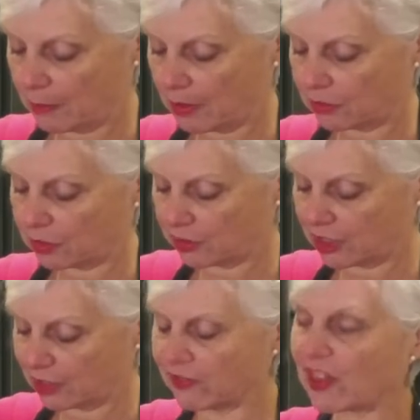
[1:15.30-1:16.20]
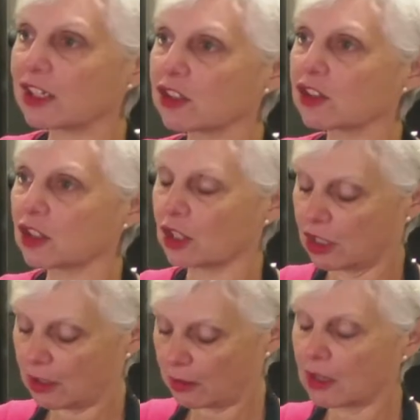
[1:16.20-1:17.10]
So I'm just going to give that a
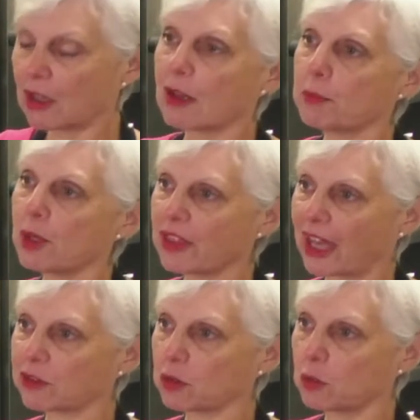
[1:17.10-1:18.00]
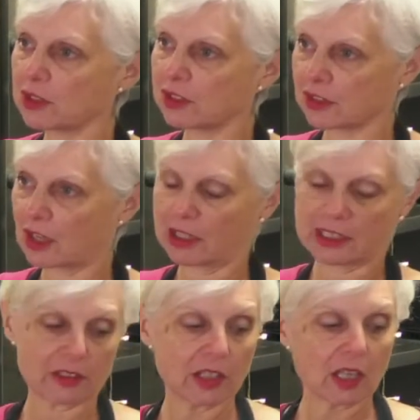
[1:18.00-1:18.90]
stir, put that to one side.